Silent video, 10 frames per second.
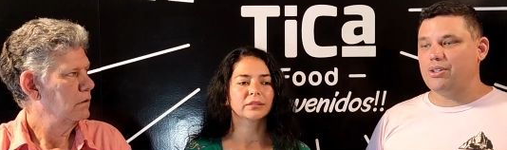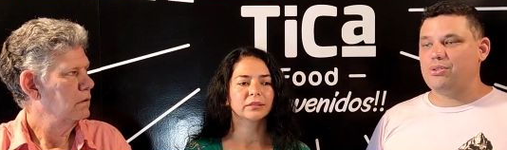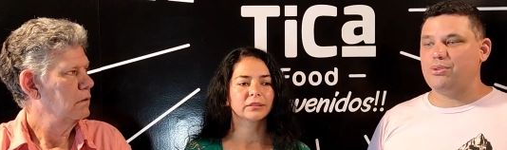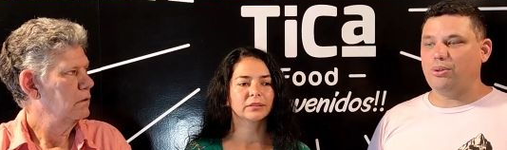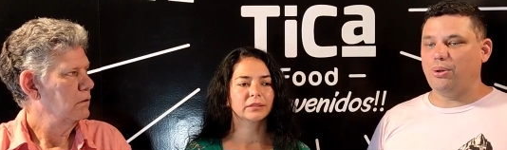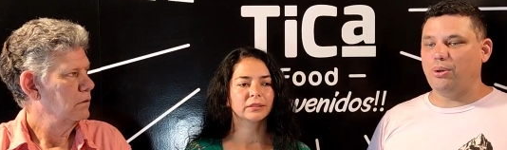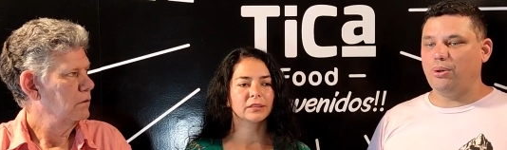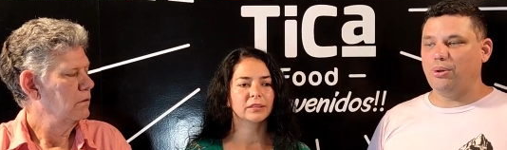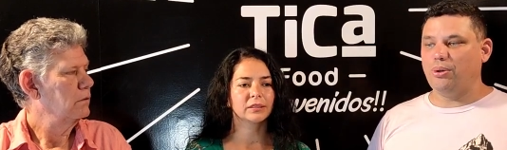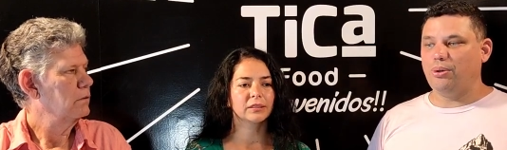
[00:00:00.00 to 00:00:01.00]

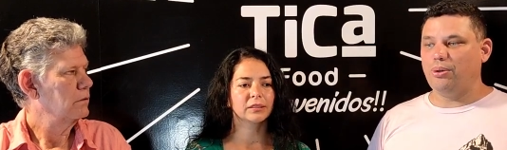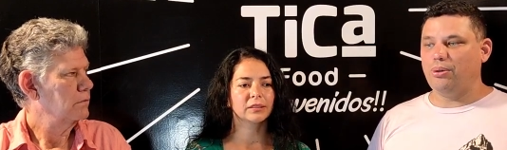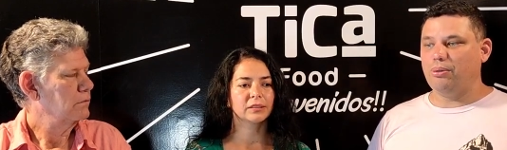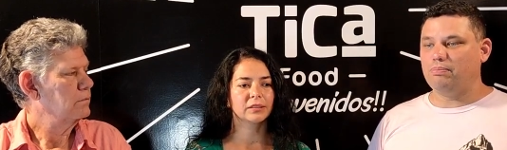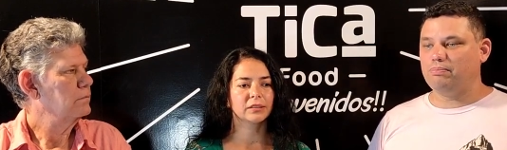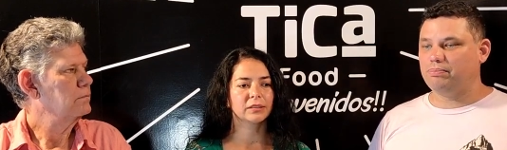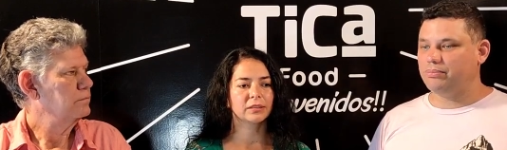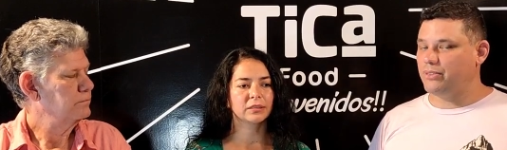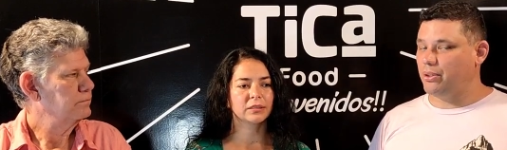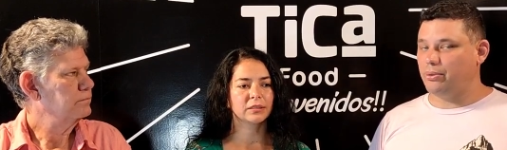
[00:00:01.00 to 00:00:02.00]
Speaker 1: So
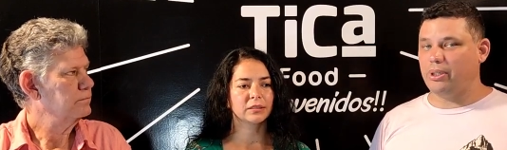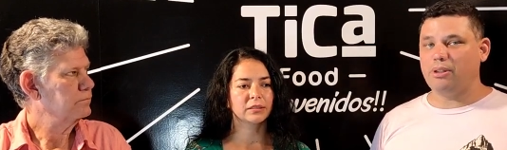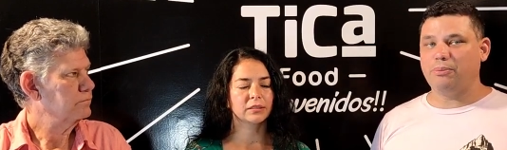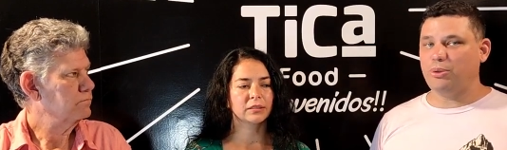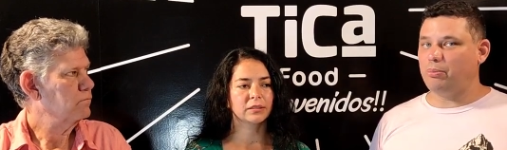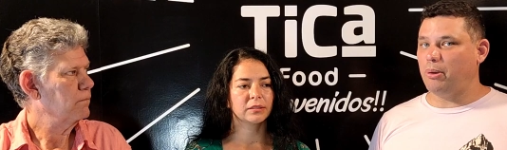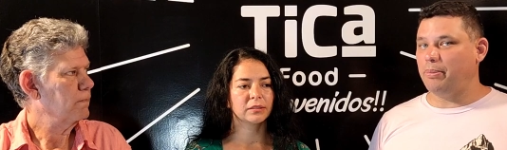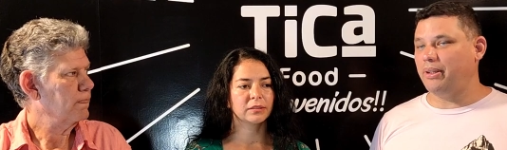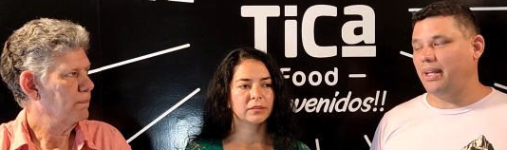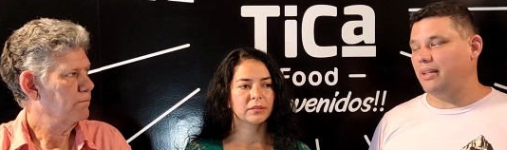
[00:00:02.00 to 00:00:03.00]
you're welcome to
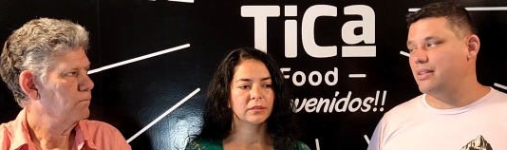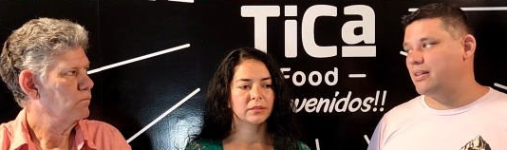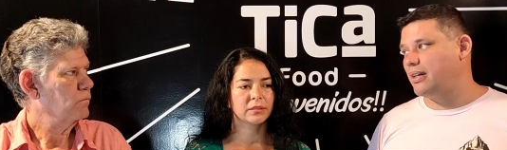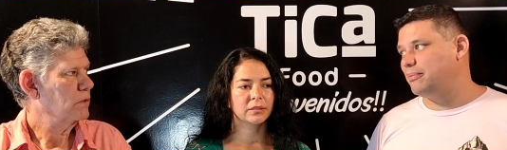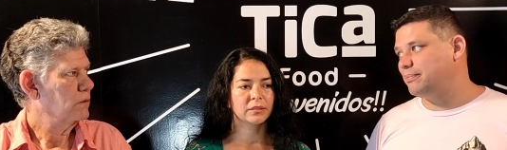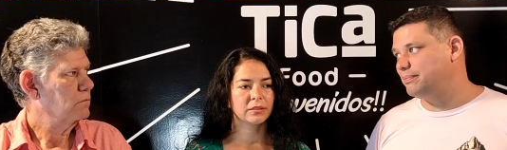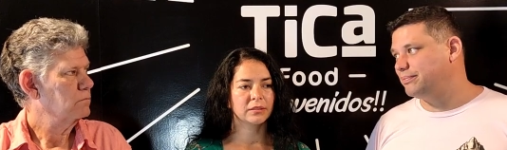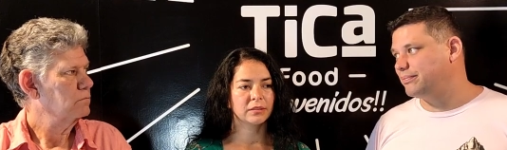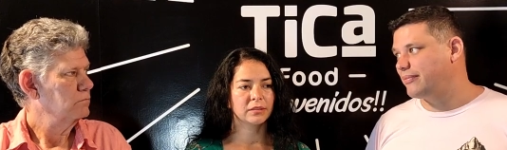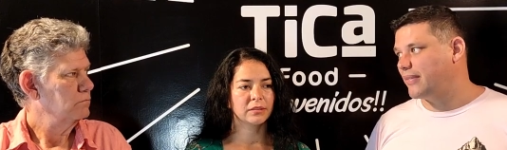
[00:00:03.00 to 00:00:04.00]
pop in anytime
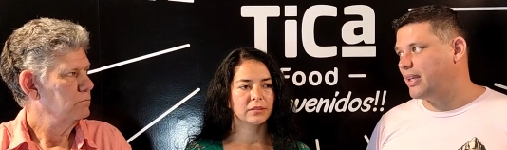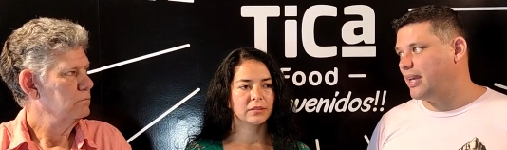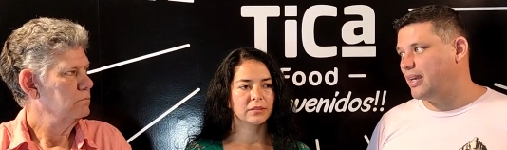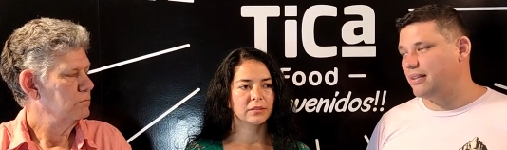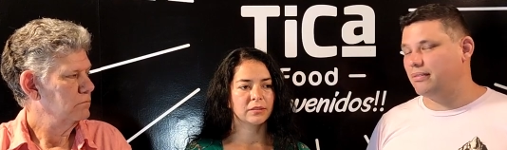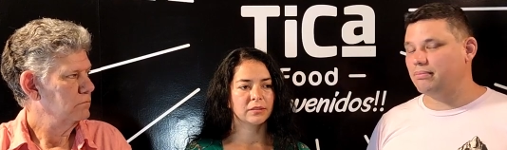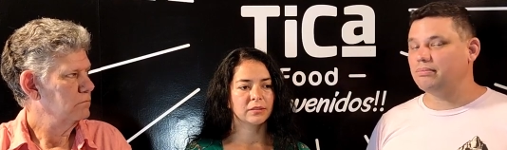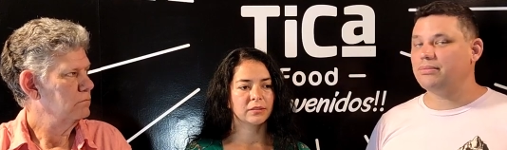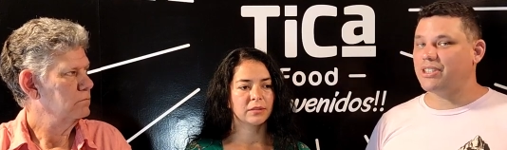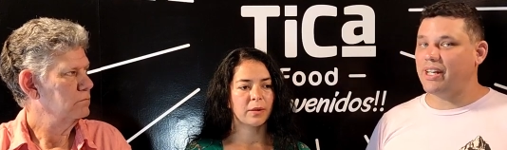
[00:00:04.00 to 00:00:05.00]
and
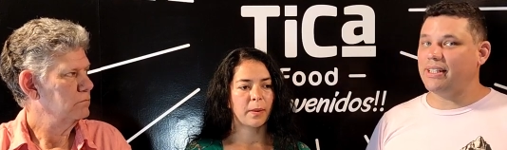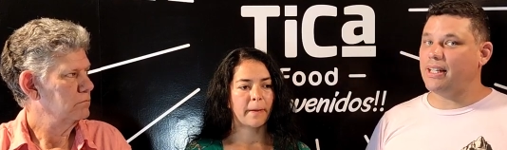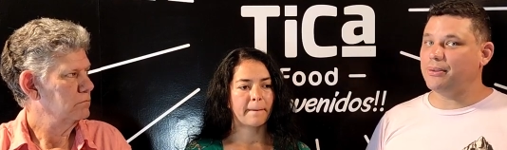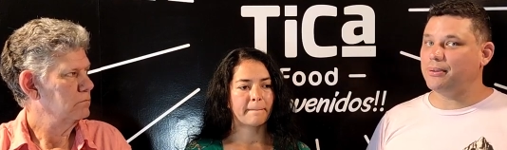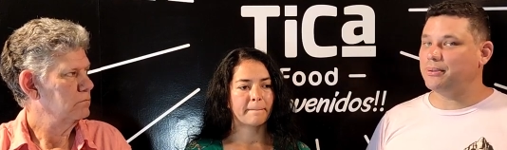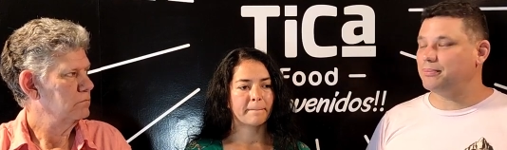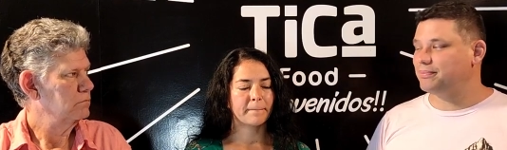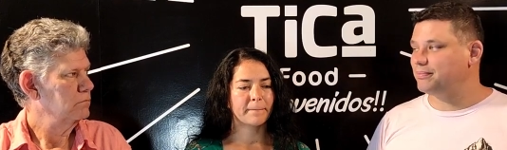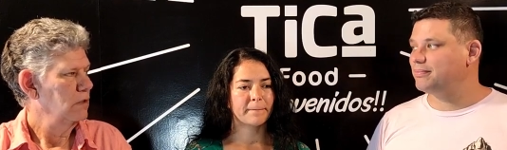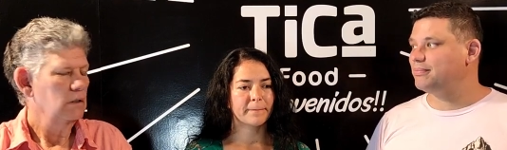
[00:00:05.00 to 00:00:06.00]
try it
Speaker 2: out.
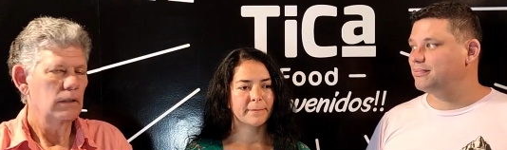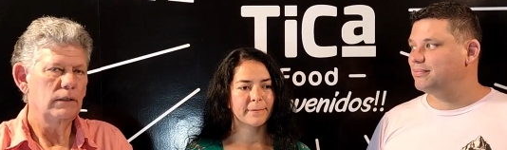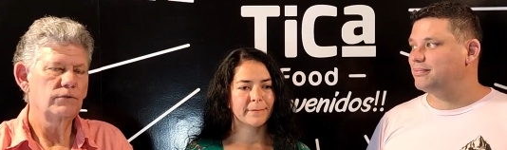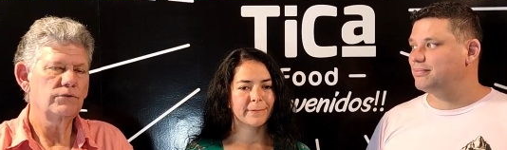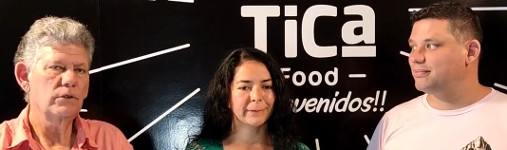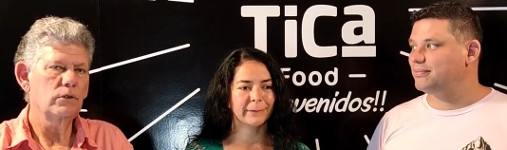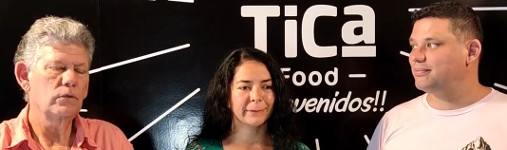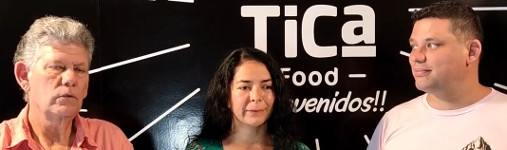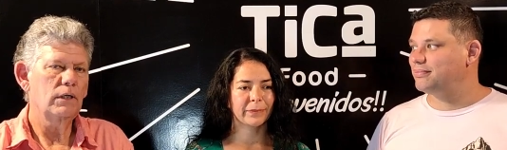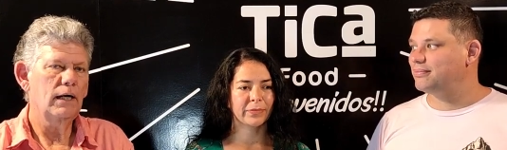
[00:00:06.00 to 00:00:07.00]
And
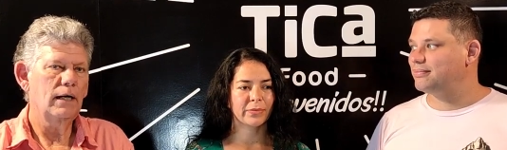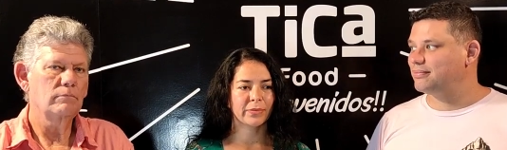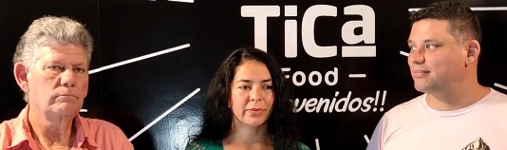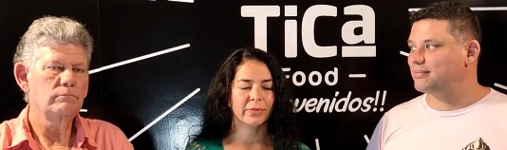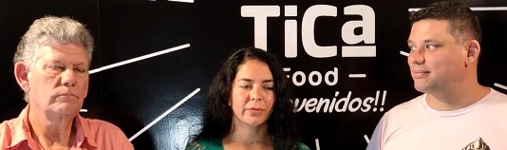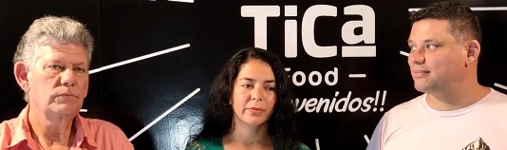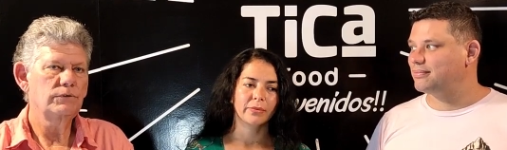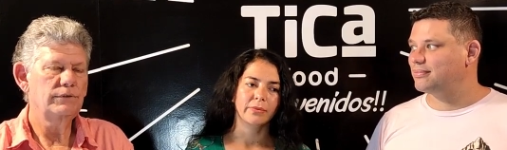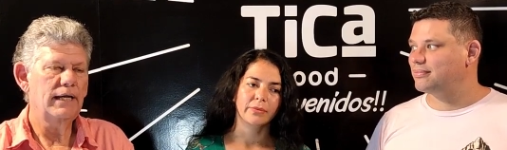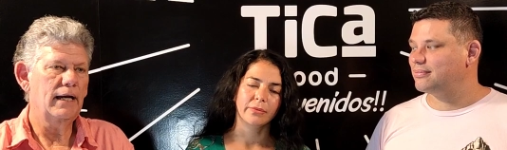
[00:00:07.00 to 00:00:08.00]
so,
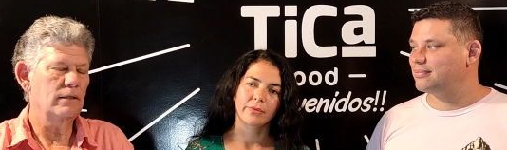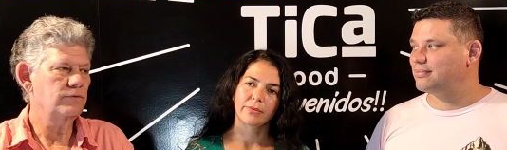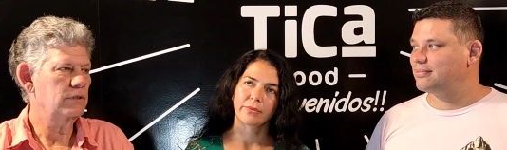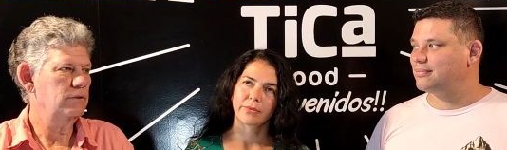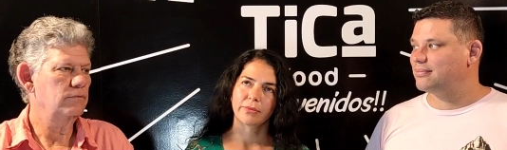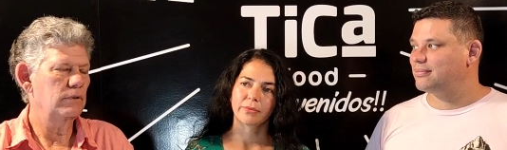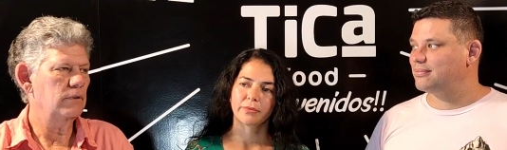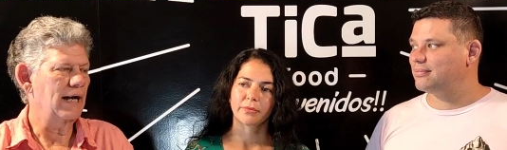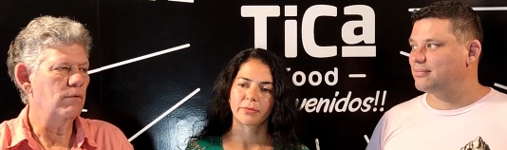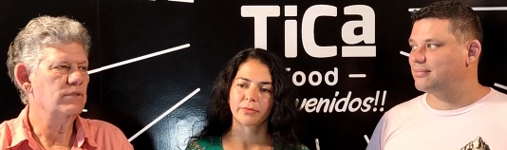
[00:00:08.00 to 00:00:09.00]
yeah,
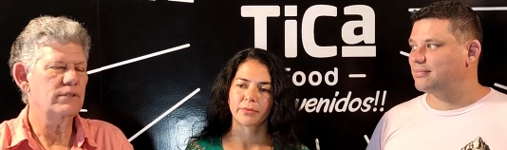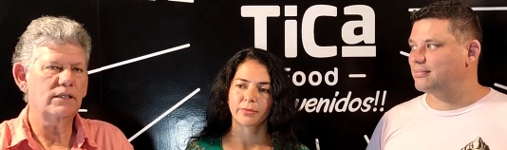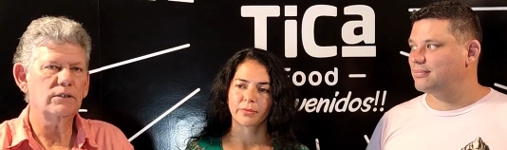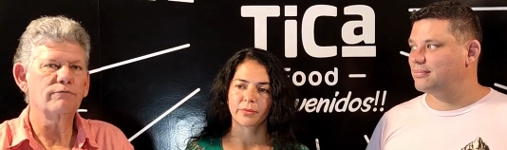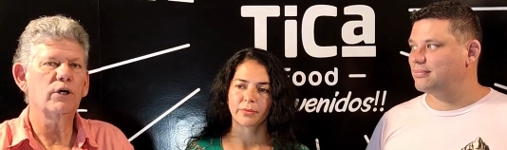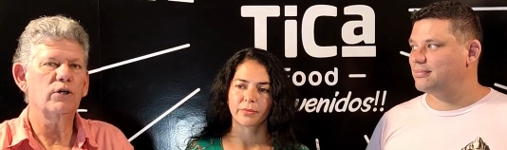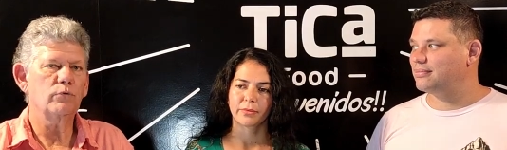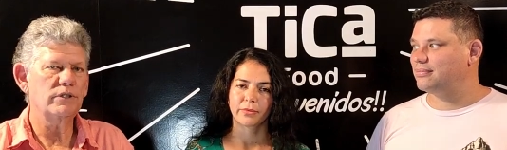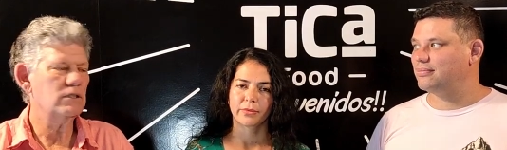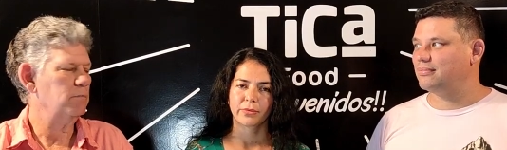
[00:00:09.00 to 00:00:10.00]
I would say it's a very
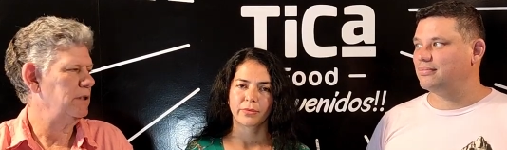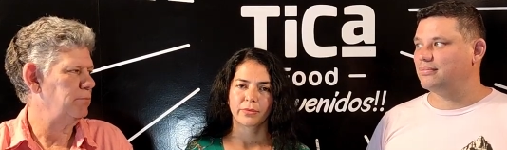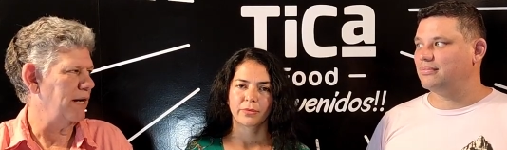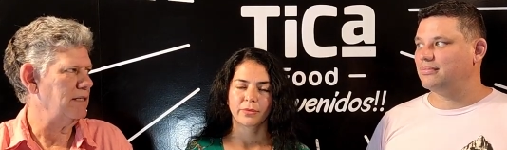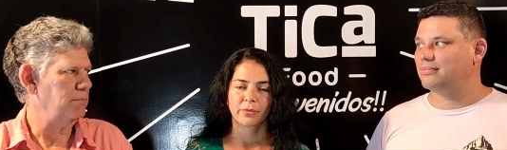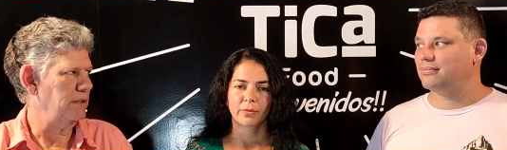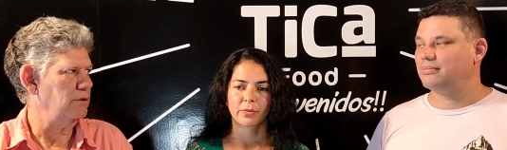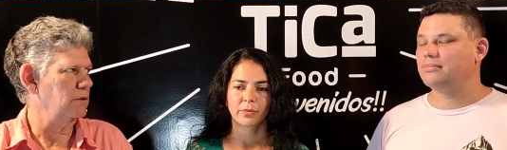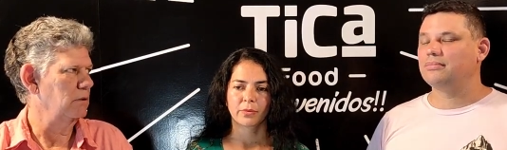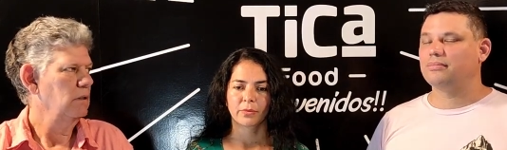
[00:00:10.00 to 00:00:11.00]
reasonably priced
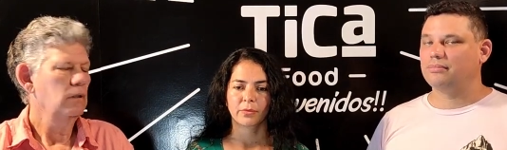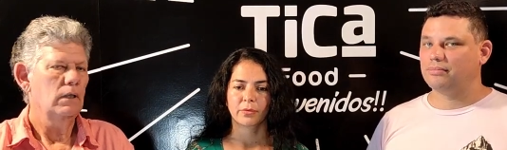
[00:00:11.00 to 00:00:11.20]
menu.